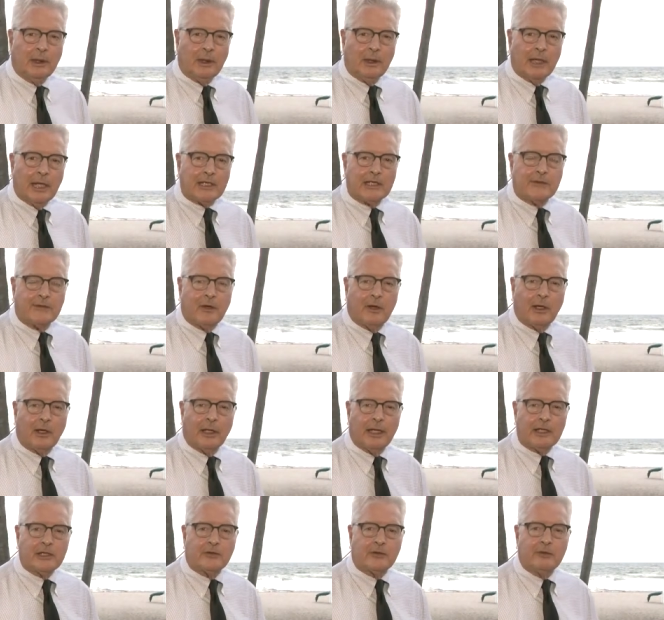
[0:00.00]
That's the very
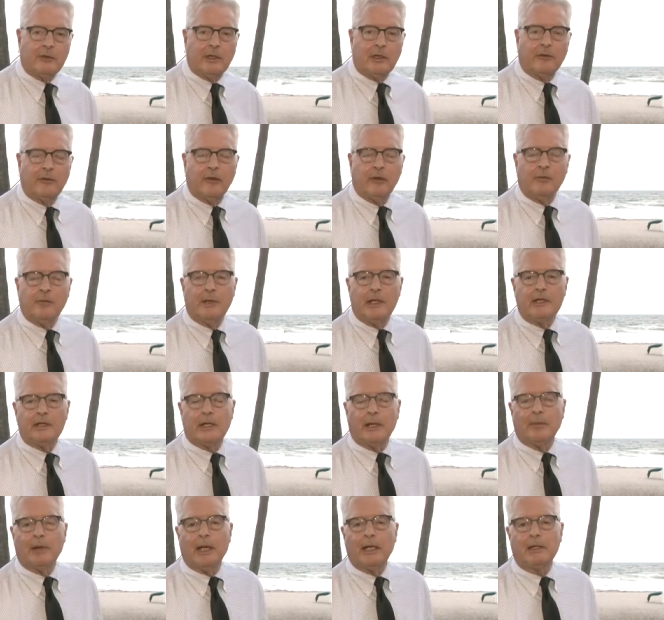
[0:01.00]
latest from Deerfield Beach.
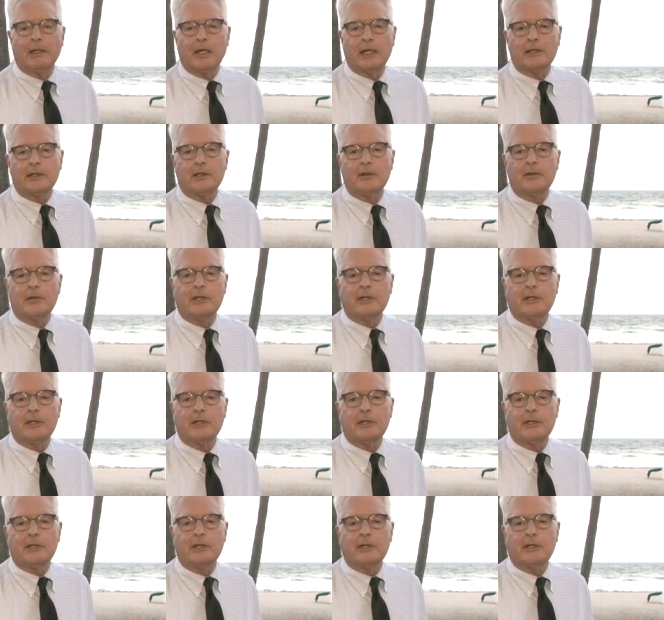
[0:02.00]
I'm Hank Tester,